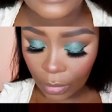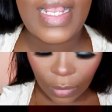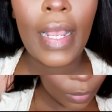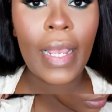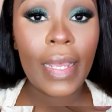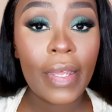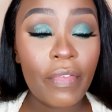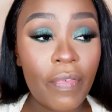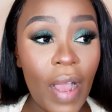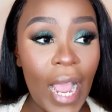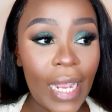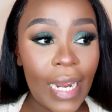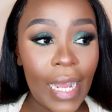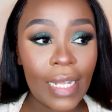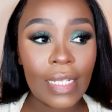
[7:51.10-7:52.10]
And for
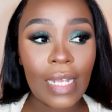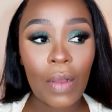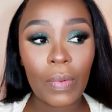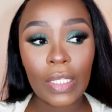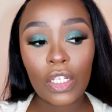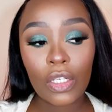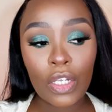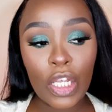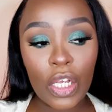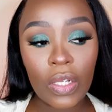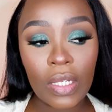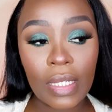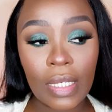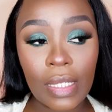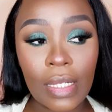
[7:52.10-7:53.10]
highlights, I want to
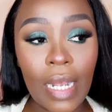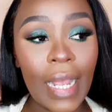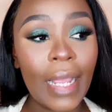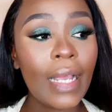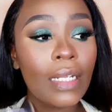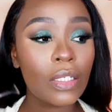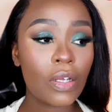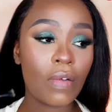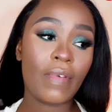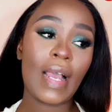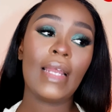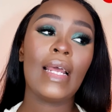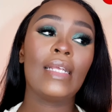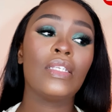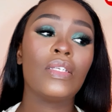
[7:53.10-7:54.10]
use just a hint of
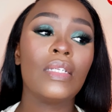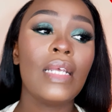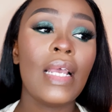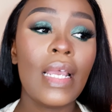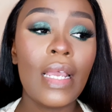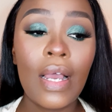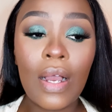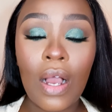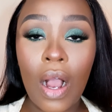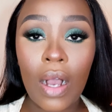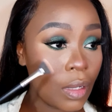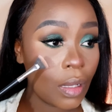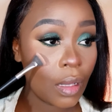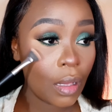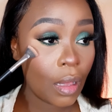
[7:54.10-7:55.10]
highlight today
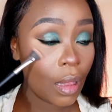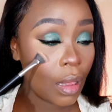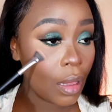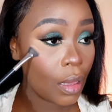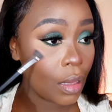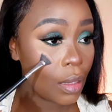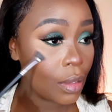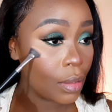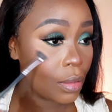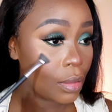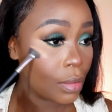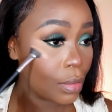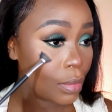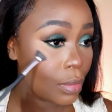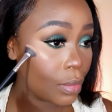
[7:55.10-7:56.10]
on this fan brush. I
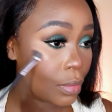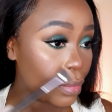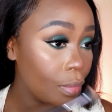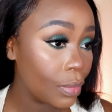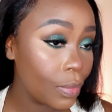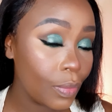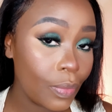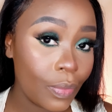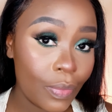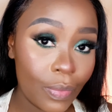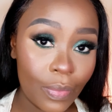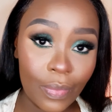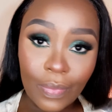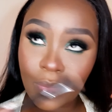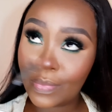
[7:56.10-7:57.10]
will go in with this
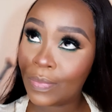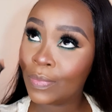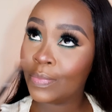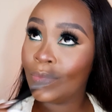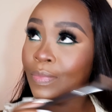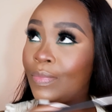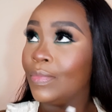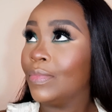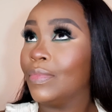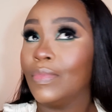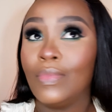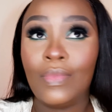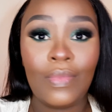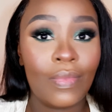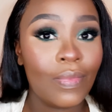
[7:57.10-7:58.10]
Maybelline Face
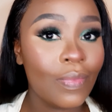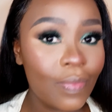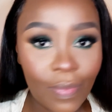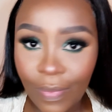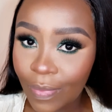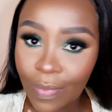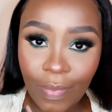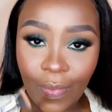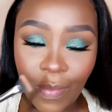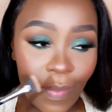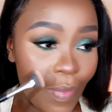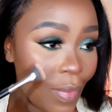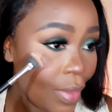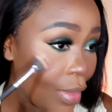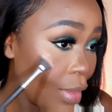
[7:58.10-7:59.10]
Studio Chrome
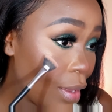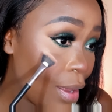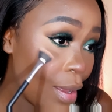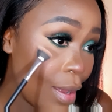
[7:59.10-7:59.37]
highlighter.